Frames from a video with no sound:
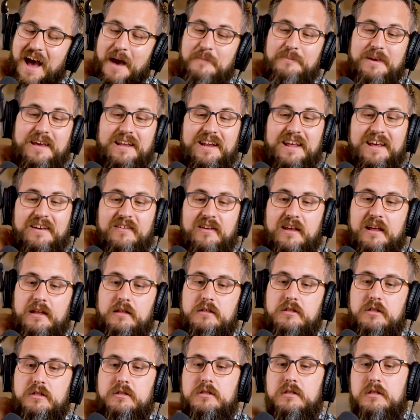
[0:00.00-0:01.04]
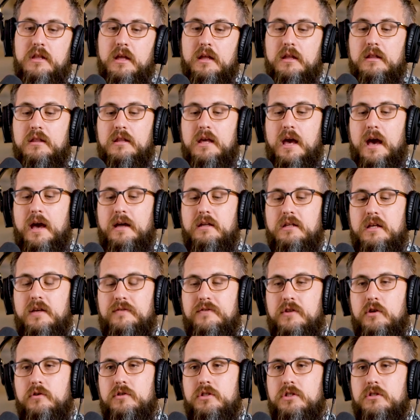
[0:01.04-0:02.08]
mean, it, it's just the the idea of
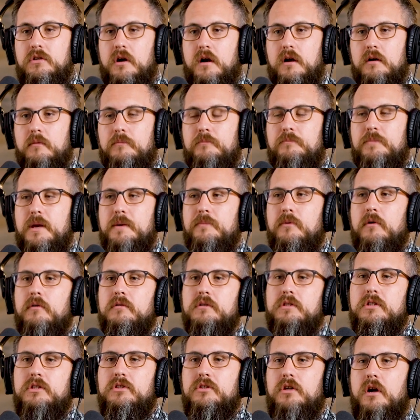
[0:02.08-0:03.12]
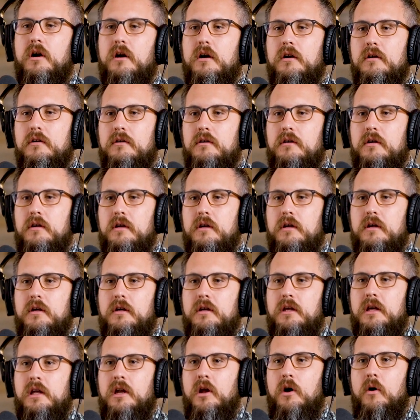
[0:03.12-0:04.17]
you start. People don't start
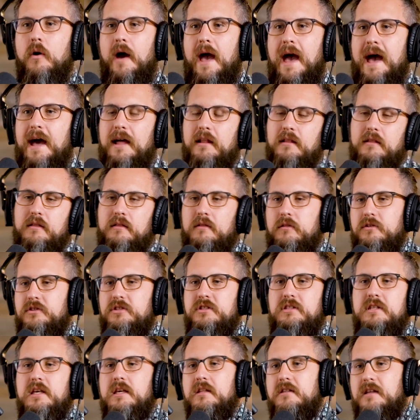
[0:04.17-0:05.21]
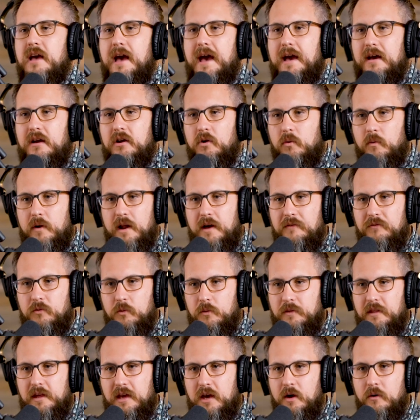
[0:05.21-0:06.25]
you know, at SeaTac or whatever
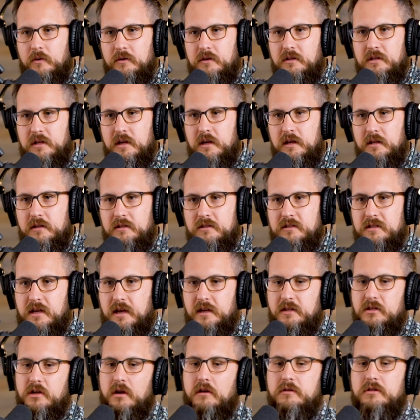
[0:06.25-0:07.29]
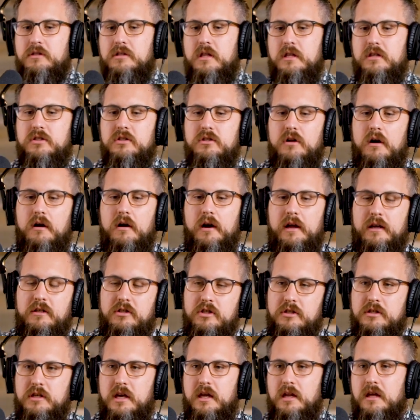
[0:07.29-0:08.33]
when they go right, into yeah. Scientology. They start at
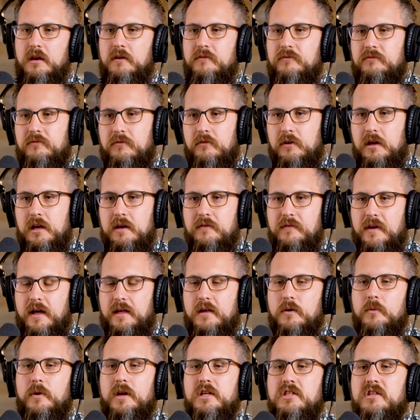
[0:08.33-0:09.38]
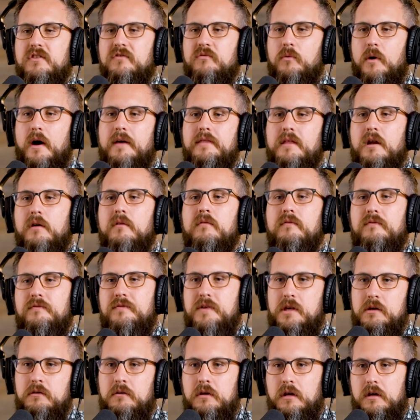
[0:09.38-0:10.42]
just getting a free evaluation of why they don't
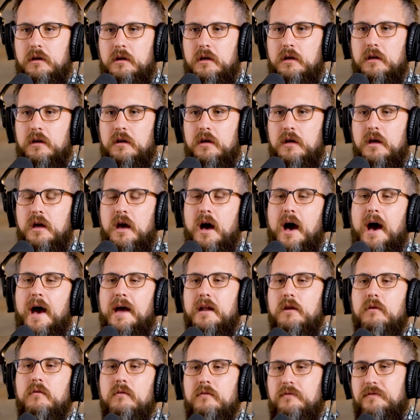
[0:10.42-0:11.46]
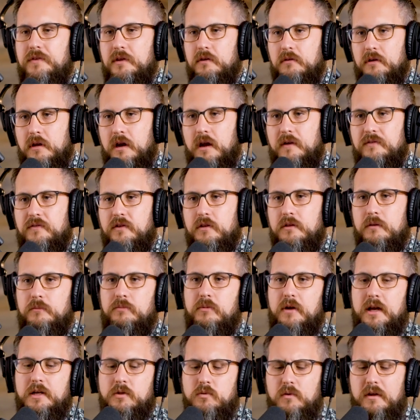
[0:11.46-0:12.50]
feel good. I don't feel good. I feel
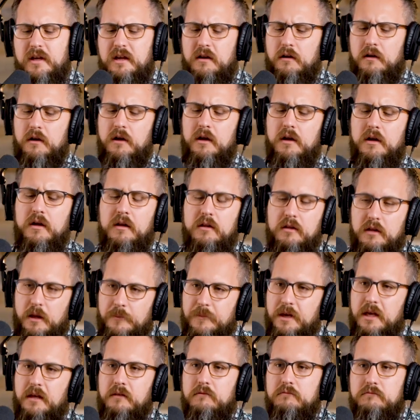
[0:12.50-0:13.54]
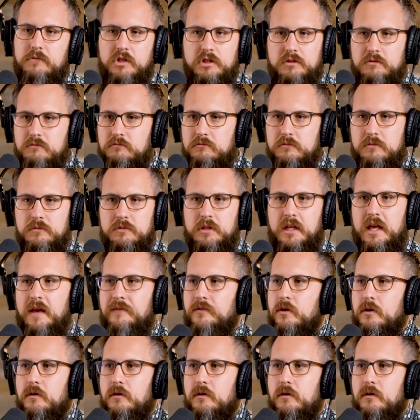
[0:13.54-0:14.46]
depressed. Well, here, let me just give you a